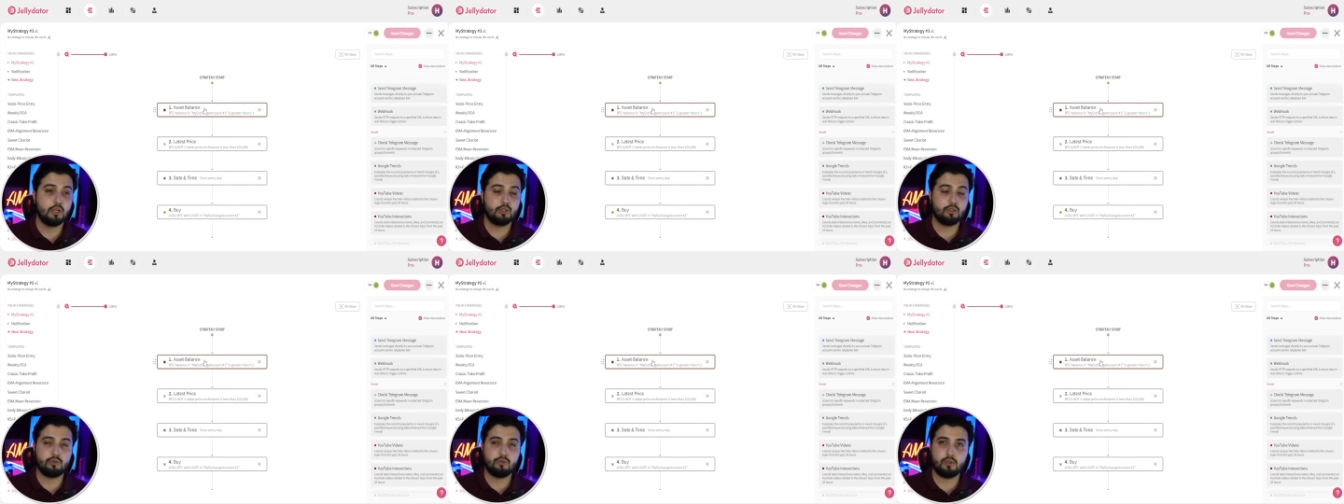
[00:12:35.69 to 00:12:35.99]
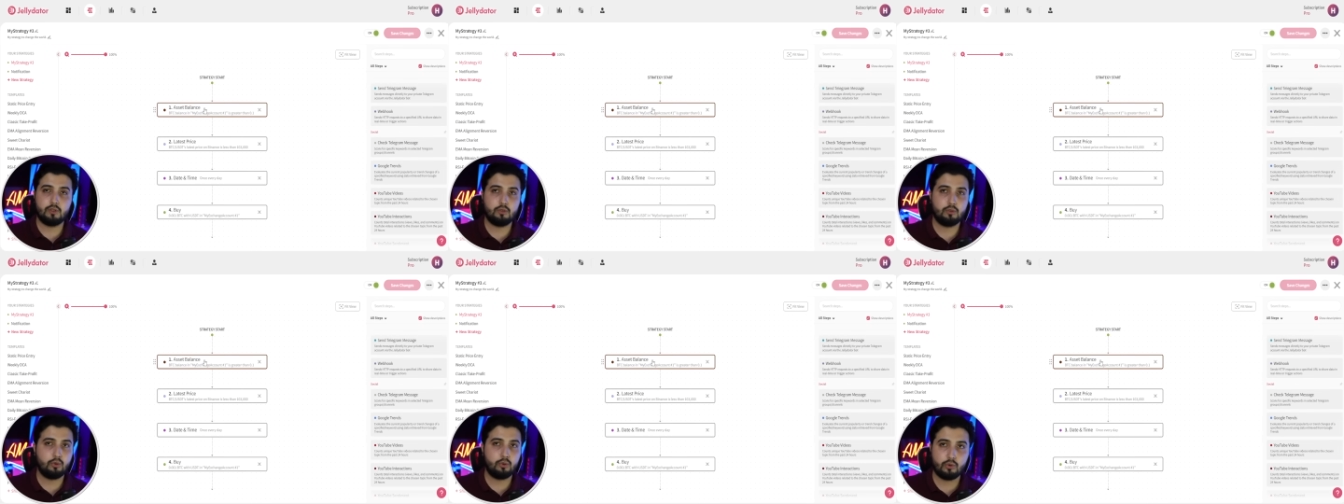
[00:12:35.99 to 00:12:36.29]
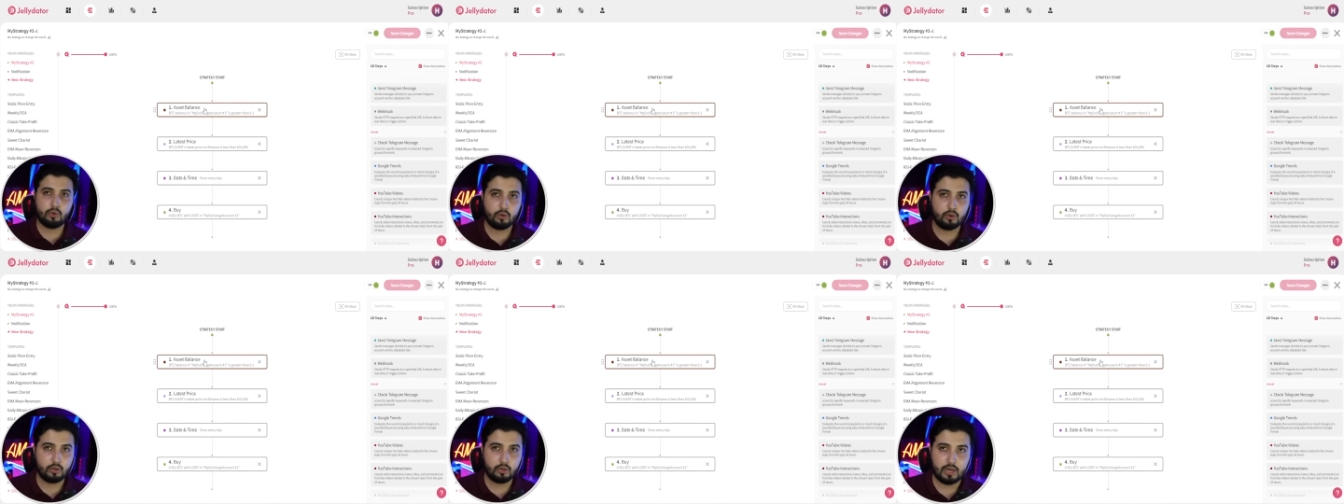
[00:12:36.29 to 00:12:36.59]
you will no
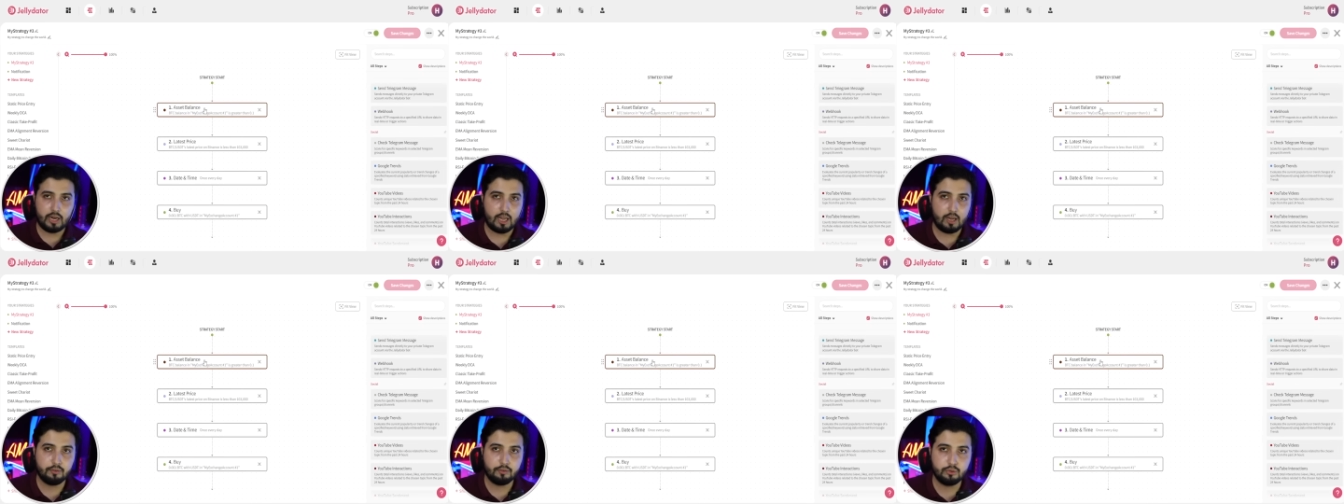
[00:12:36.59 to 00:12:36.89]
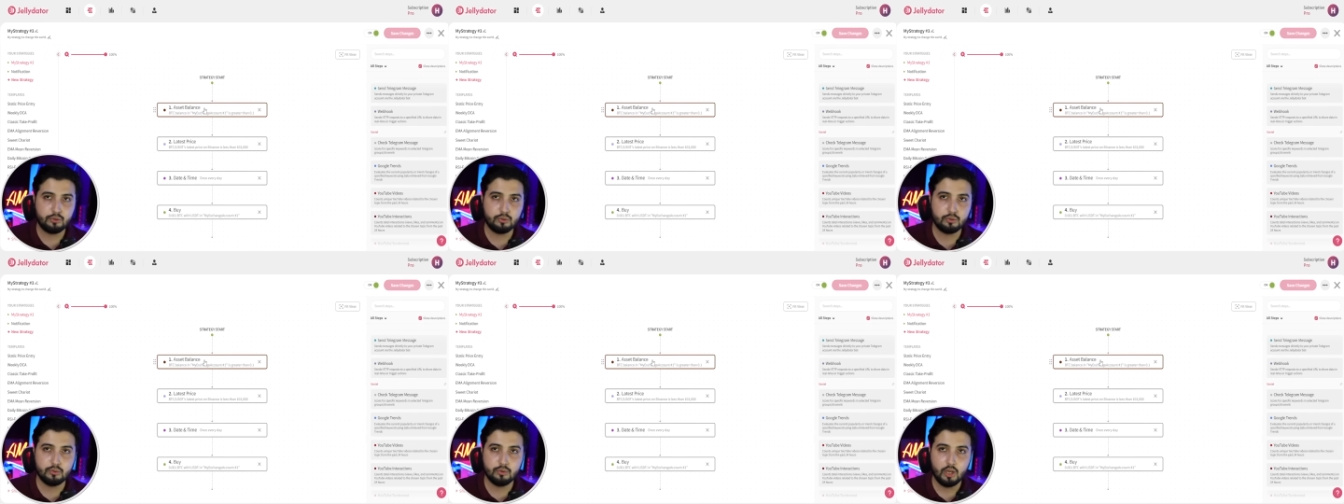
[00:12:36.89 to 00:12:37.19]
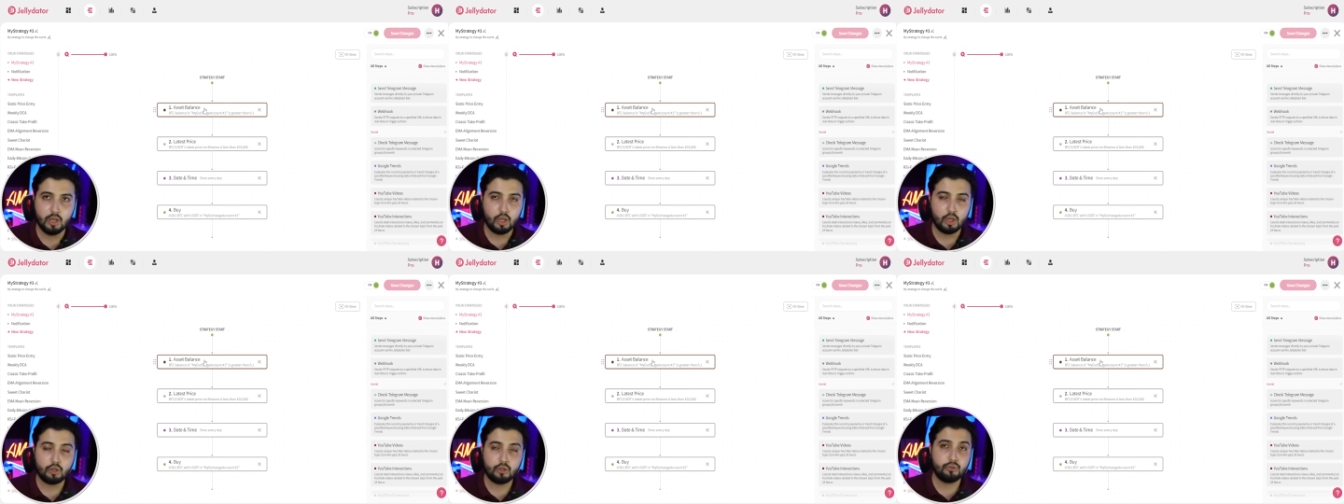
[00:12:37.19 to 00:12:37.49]
longer have to
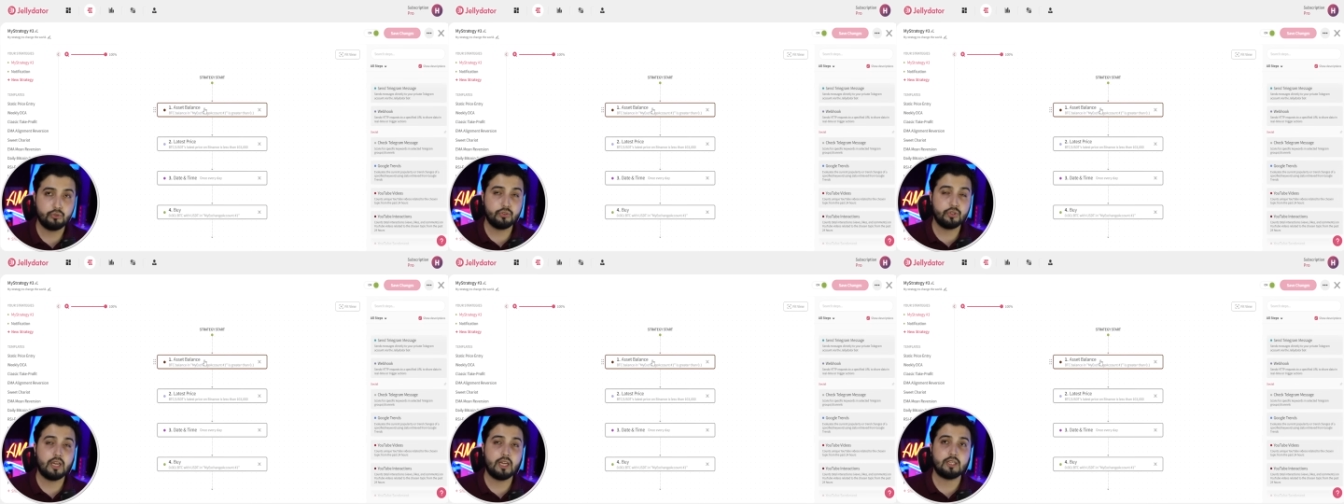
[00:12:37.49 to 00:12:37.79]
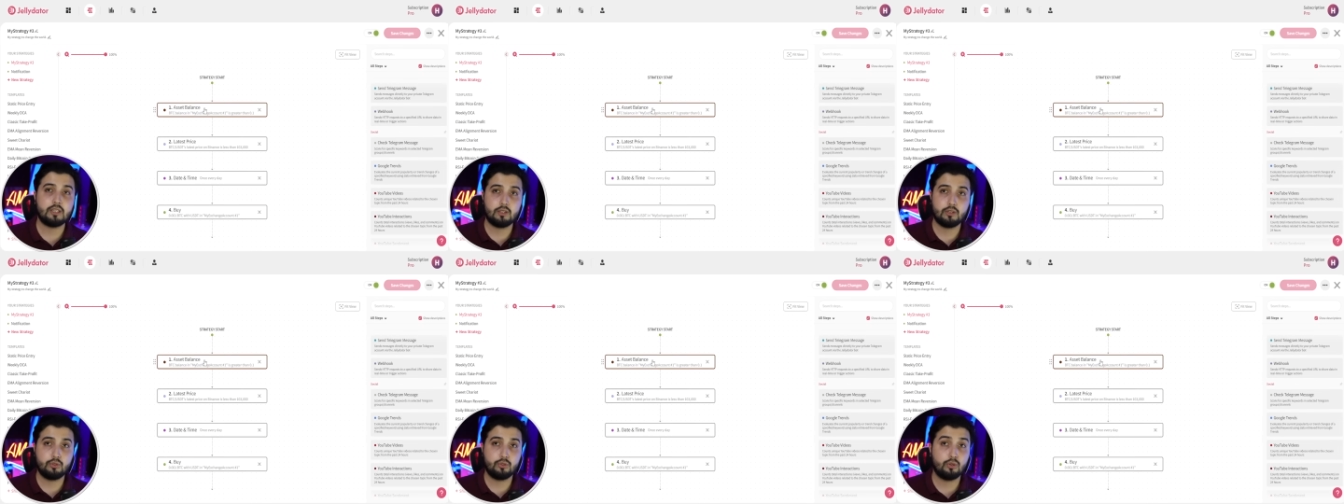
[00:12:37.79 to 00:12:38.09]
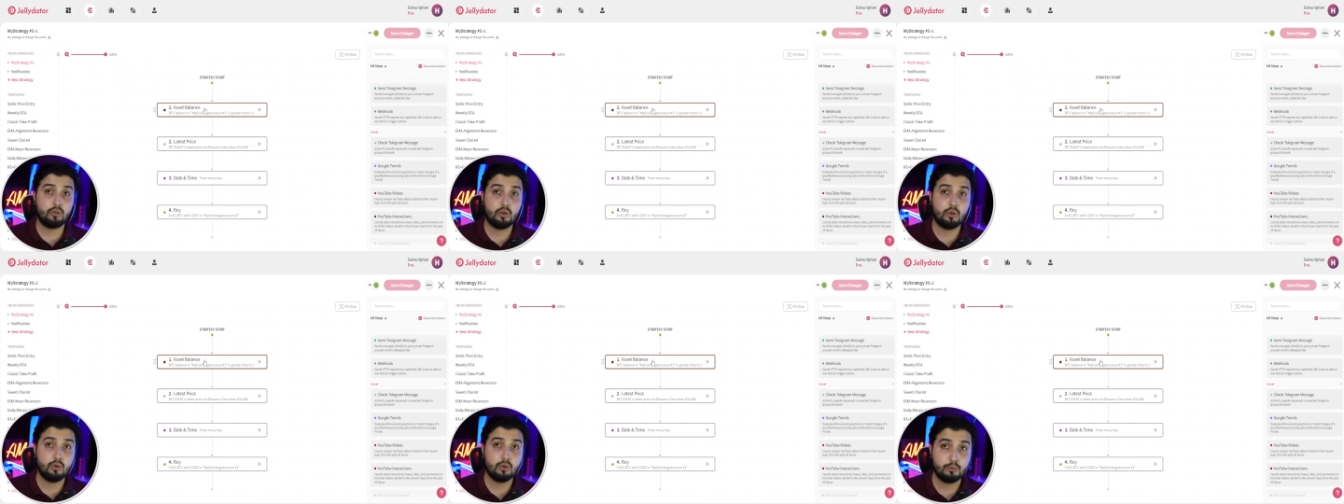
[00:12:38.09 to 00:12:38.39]
create
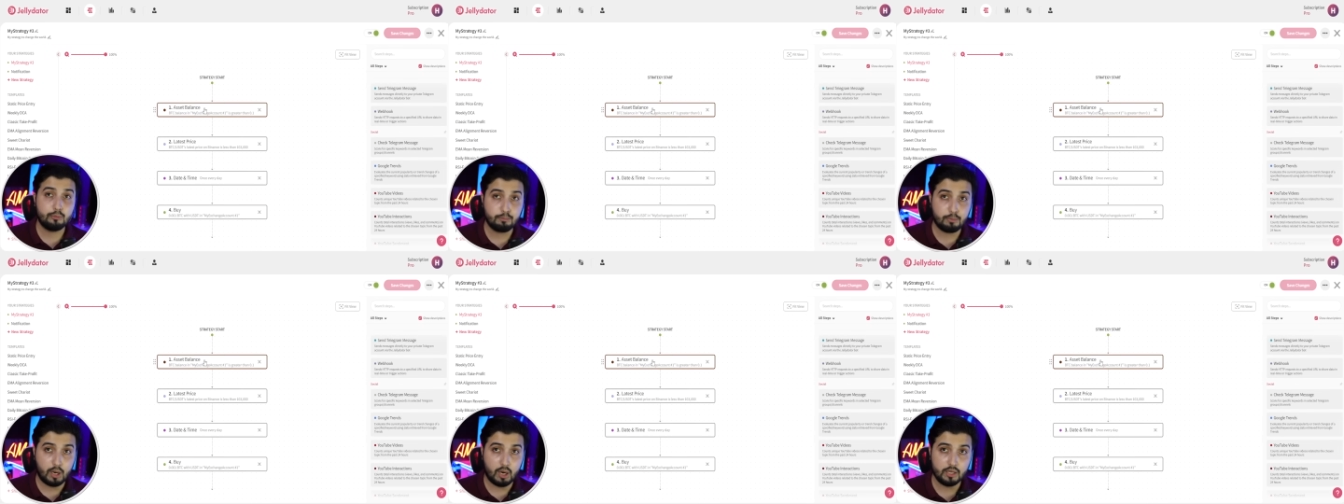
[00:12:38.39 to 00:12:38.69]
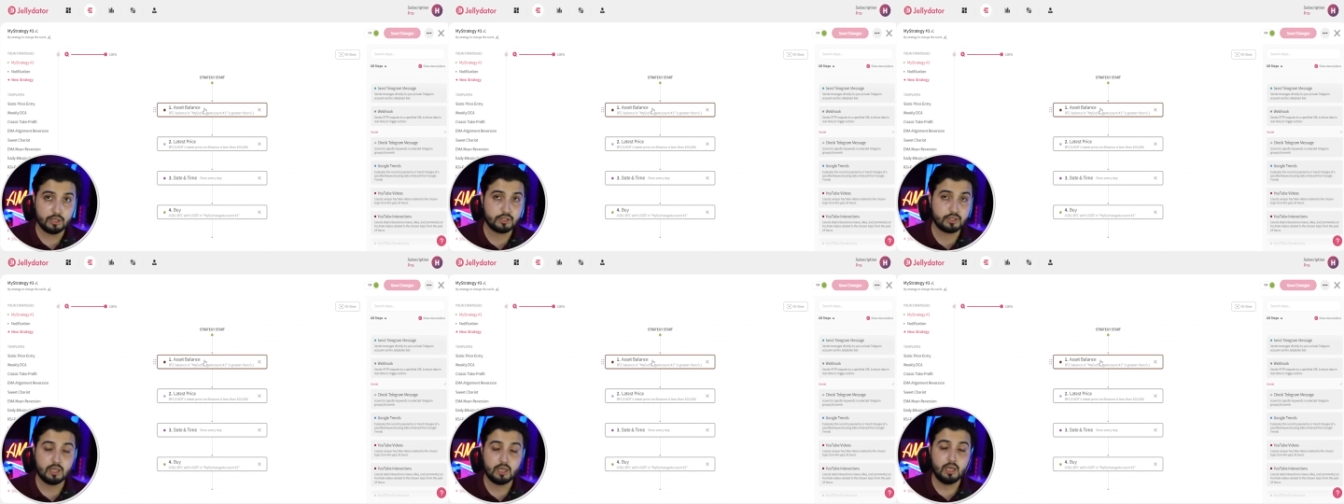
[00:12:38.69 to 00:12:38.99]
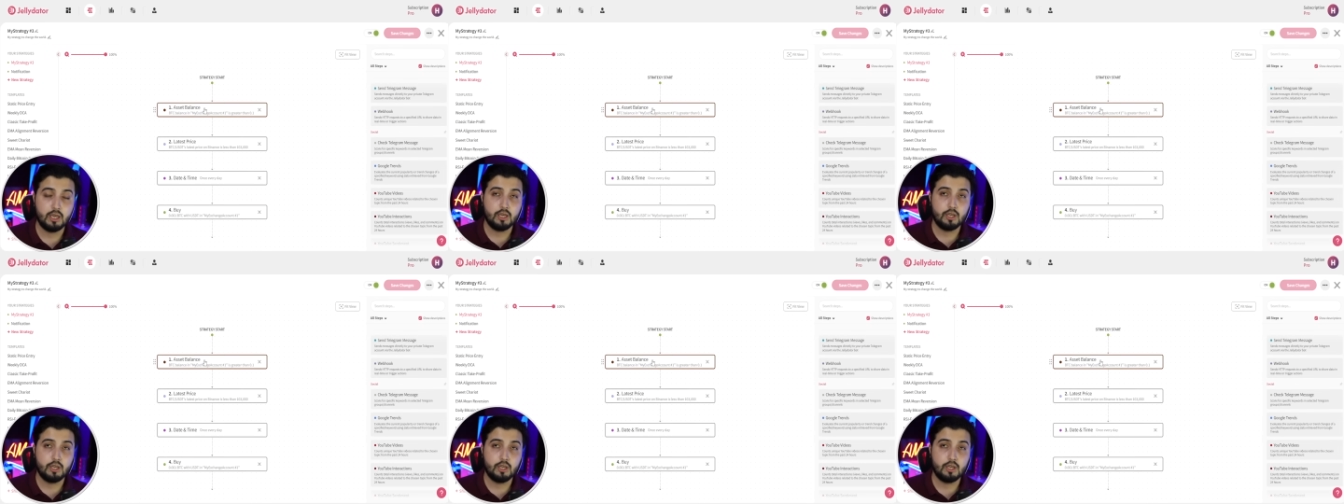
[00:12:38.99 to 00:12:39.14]
your own bots